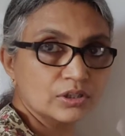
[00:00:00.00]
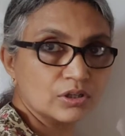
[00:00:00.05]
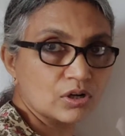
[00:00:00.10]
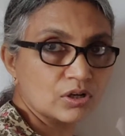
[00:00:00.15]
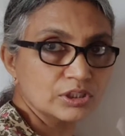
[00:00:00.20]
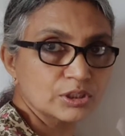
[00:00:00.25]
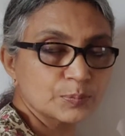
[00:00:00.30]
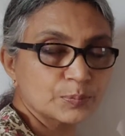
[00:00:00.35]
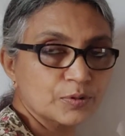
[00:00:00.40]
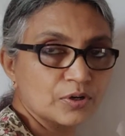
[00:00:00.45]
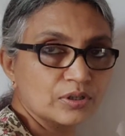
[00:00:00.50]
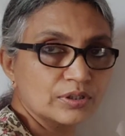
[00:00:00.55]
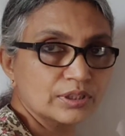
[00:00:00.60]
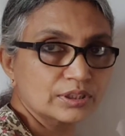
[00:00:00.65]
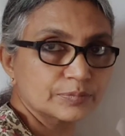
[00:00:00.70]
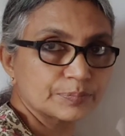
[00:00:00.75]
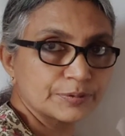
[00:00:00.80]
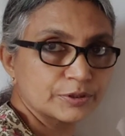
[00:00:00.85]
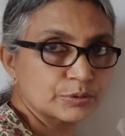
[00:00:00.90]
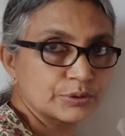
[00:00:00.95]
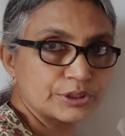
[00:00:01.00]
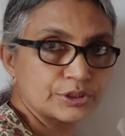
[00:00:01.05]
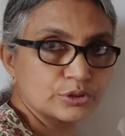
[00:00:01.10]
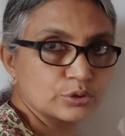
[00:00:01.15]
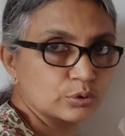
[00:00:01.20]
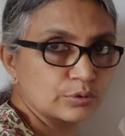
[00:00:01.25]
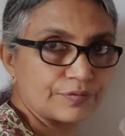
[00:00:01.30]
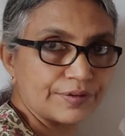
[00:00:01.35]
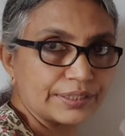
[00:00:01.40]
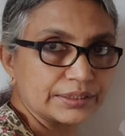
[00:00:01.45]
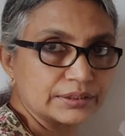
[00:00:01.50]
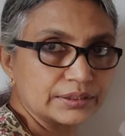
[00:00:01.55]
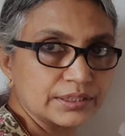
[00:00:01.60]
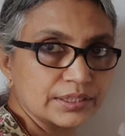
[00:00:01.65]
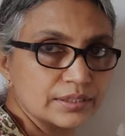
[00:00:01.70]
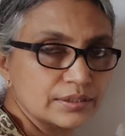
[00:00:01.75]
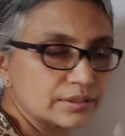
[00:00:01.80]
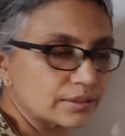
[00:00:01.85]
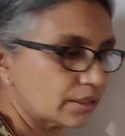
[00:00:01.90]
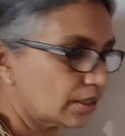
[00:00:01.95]
cross product between two
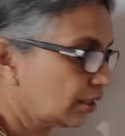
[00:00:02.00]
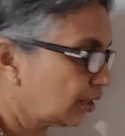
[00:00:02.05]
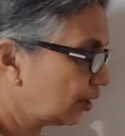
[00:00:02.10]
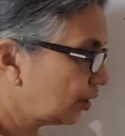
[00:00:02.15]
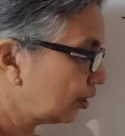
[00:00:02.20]
vectors.